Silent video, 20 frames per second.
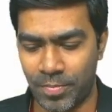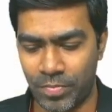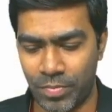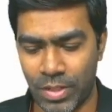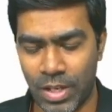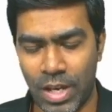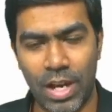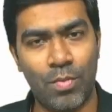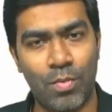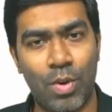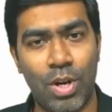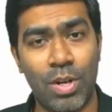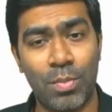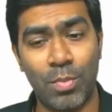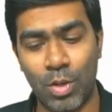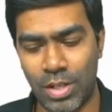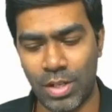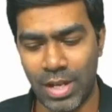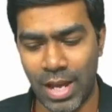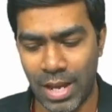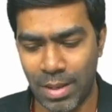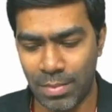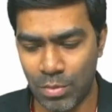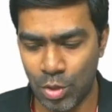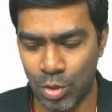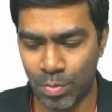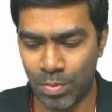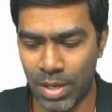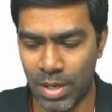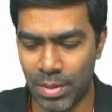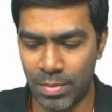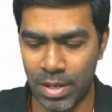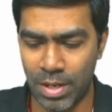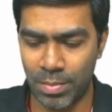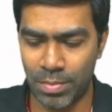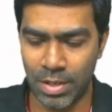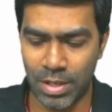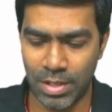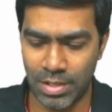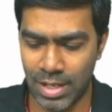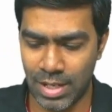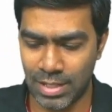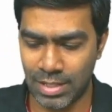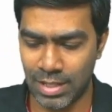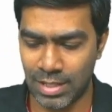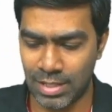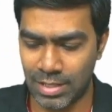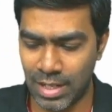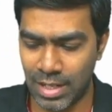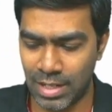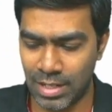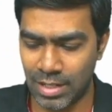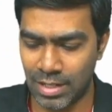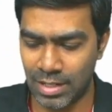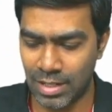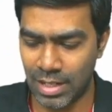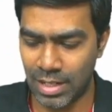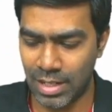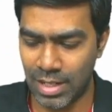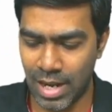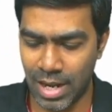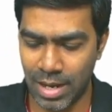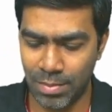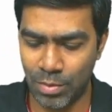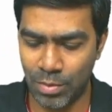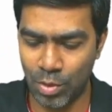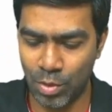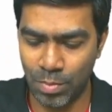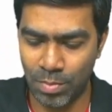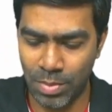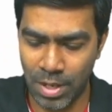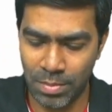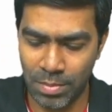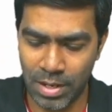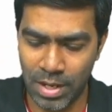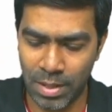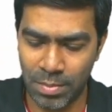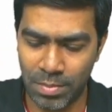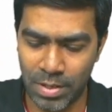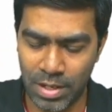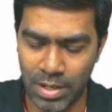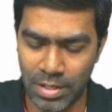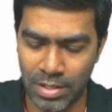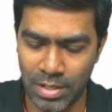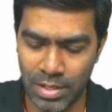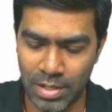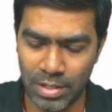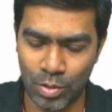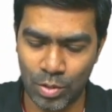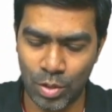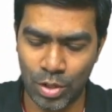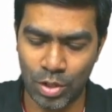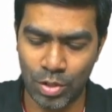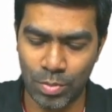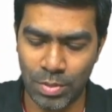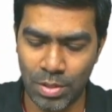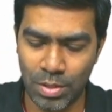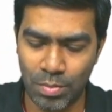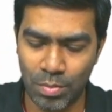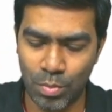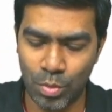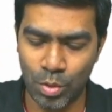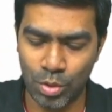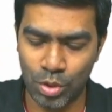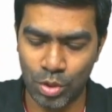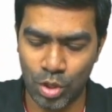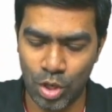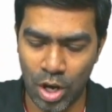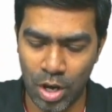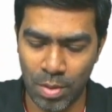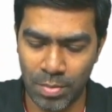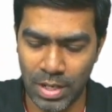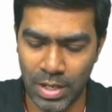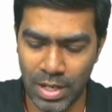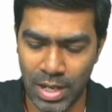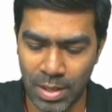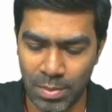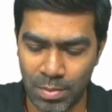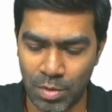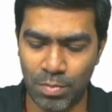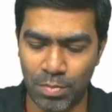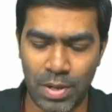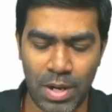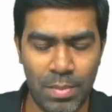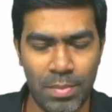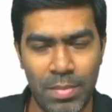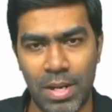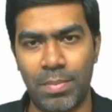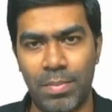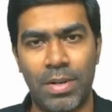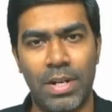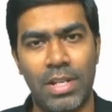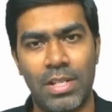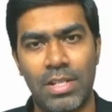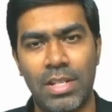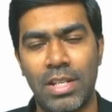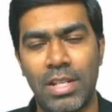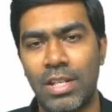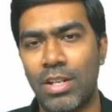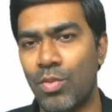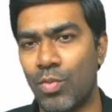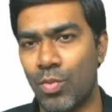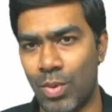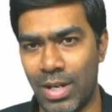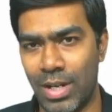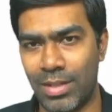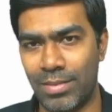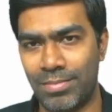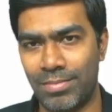And what about type 2 pulmonary hypertension? As I said, the type 2 pulmonary hypertension is going to be the most common type of pulmonary hypertension in the world.